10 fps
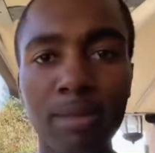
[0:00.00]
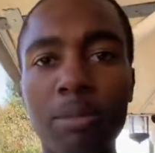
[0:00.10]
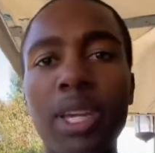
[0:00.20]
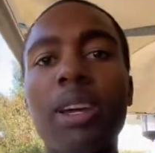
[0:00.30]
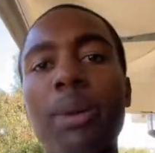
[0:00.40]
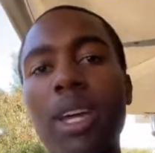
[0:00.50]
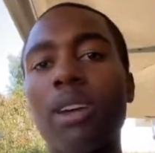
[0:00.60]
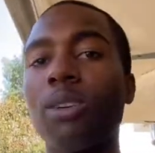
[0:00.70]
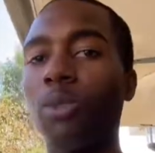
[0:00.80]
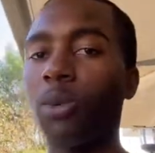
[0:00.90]
But yeah, man,
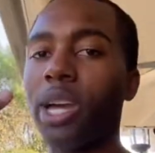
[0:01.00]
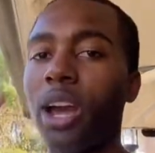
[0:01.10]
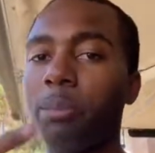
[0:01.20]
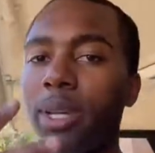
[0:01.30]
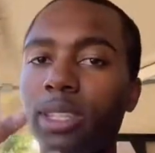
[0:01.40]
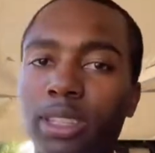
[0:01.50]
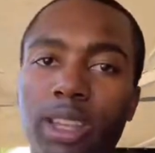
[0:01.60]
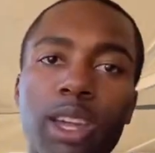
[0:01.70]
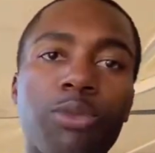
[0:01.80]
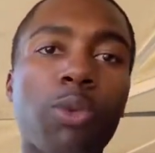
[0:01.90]
we out. Peace. Thank you for